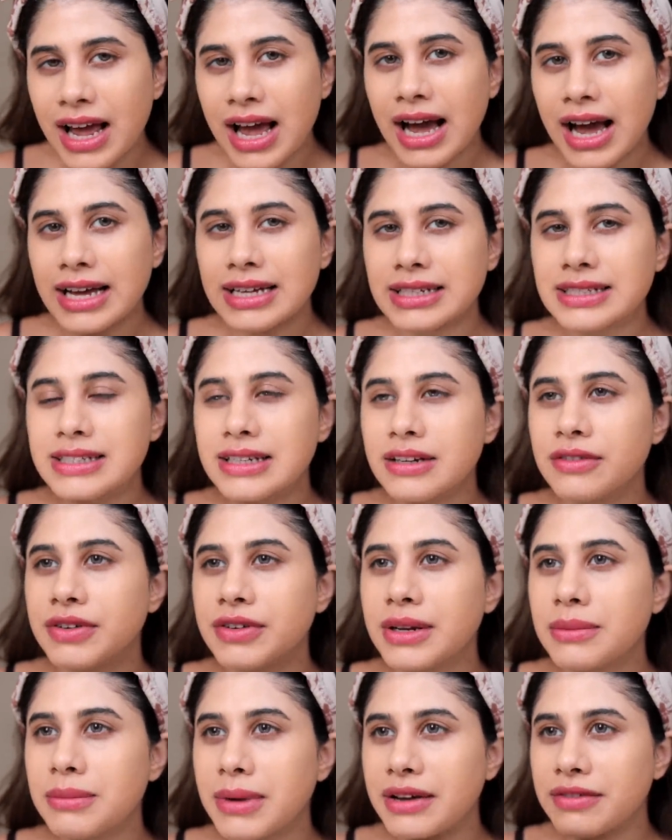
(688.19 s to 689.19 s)
I still
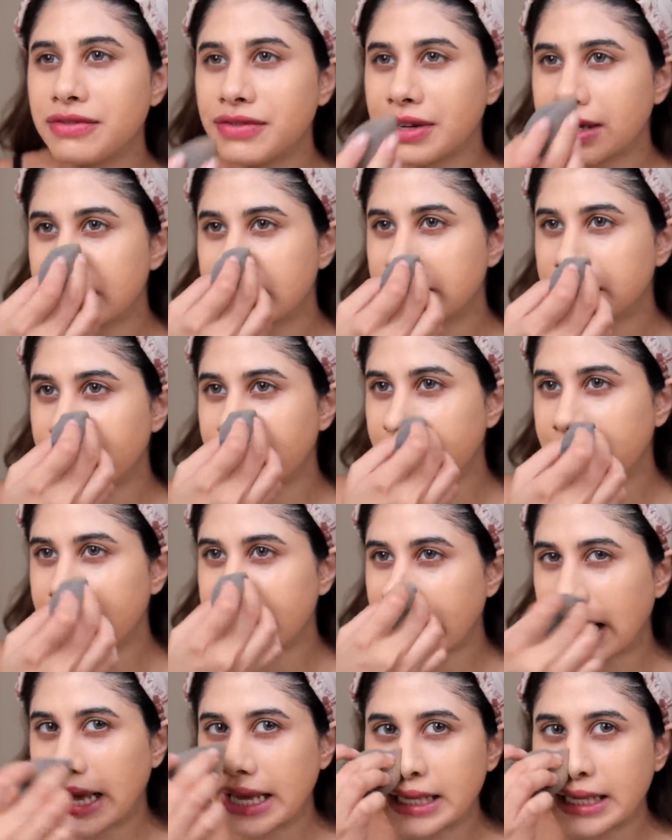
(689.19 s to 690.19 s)
feel my face is
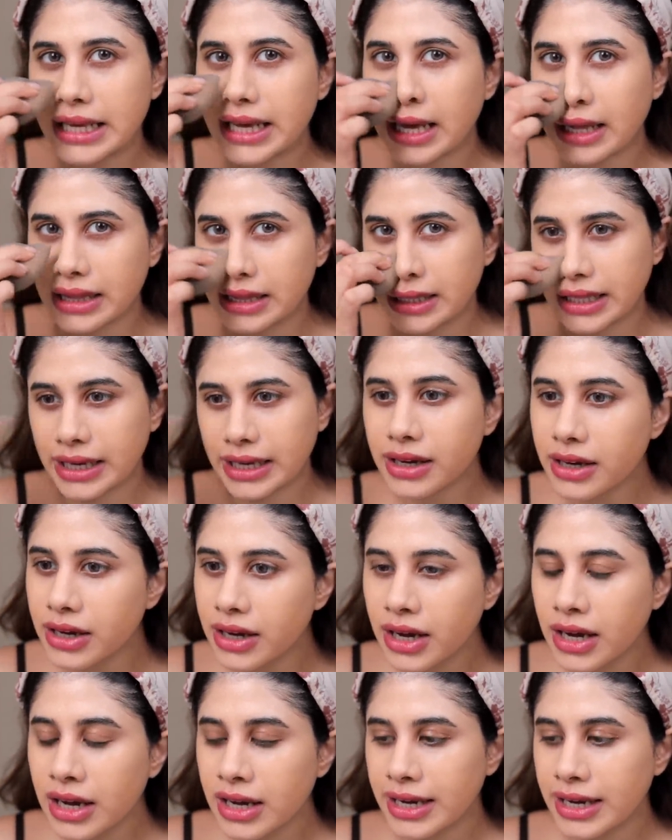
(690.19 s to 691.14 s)
very cakey and thick.